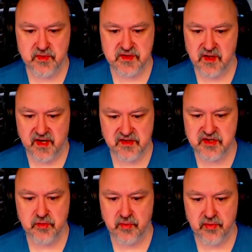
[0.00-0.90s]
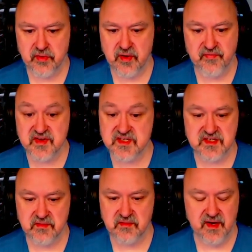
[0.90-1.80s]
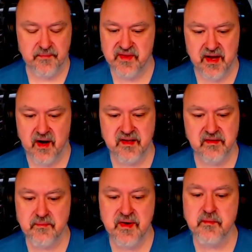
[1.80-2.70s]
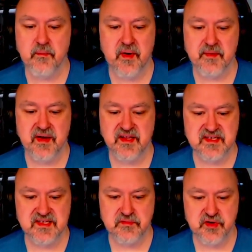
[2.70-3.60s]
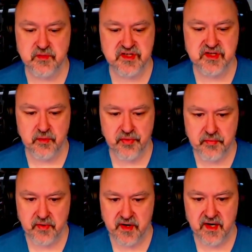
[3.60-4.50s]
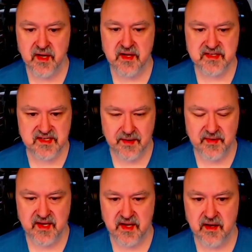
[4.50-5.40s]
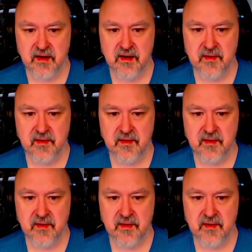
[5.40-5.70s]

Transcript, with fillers: is like 2 and... If this is... Yeah, I, the minimum I could make this sum to is 2 and 3. Same here.